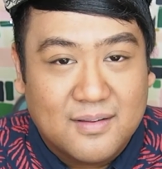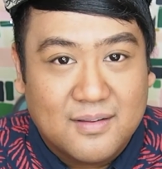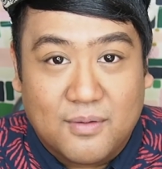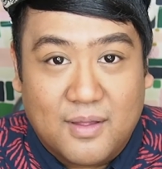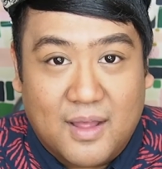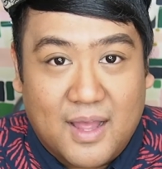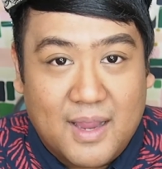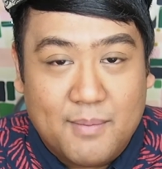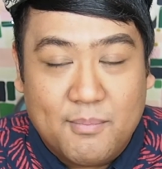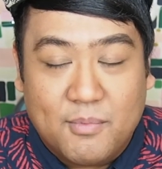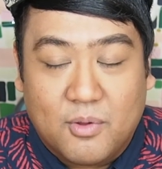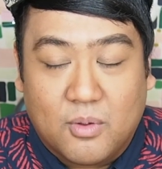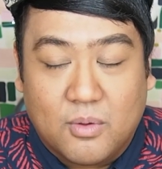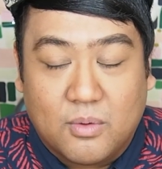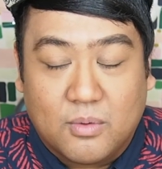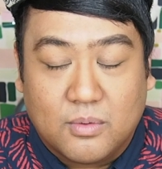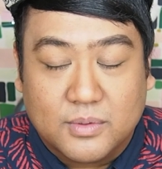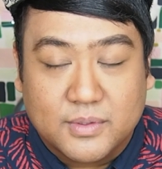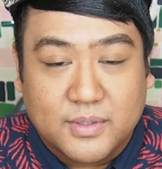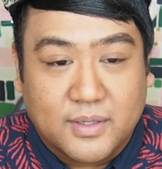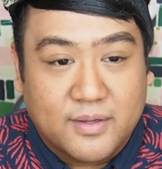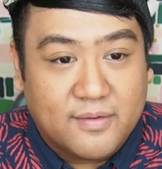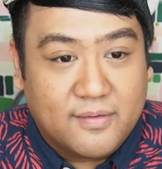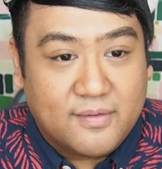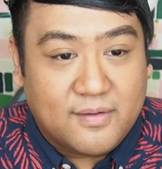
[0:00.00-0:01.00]
I'm
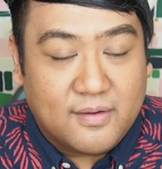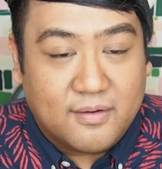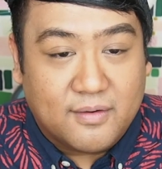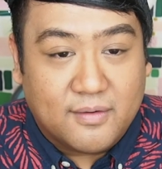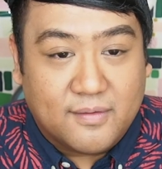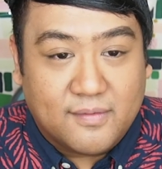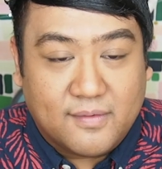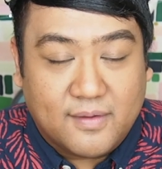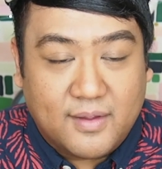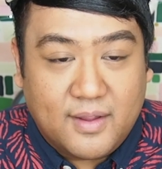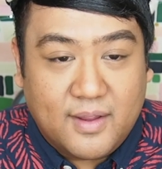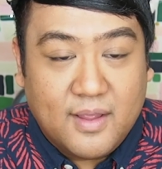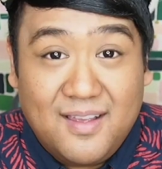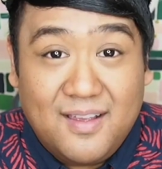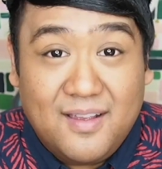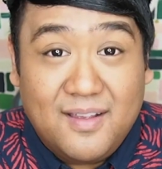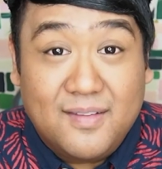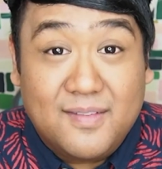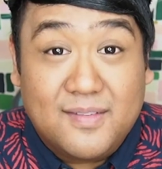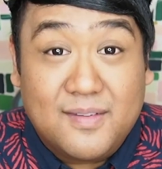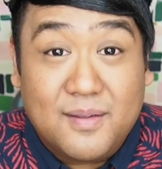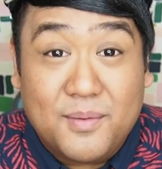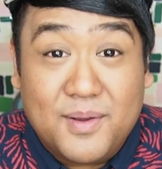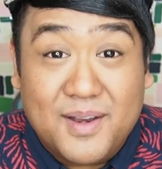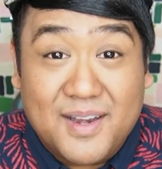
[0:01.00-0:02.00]
old, seriously. So